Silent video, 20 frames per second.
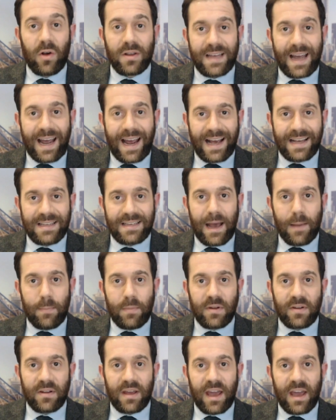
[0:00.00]
because it has
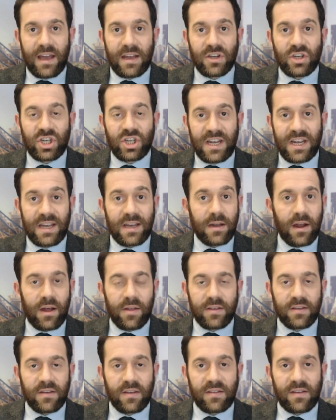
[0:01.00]
happened again, she and
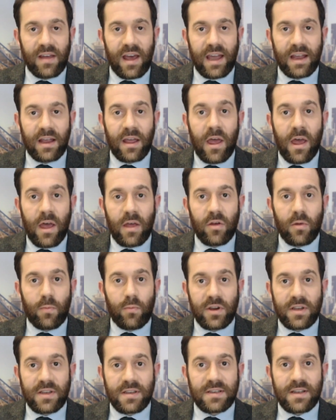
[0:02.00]
others are saying that
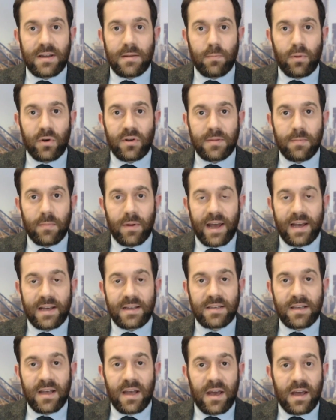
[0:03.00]
Britain didn't put in
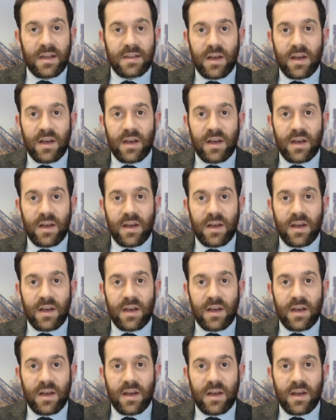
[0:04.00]
place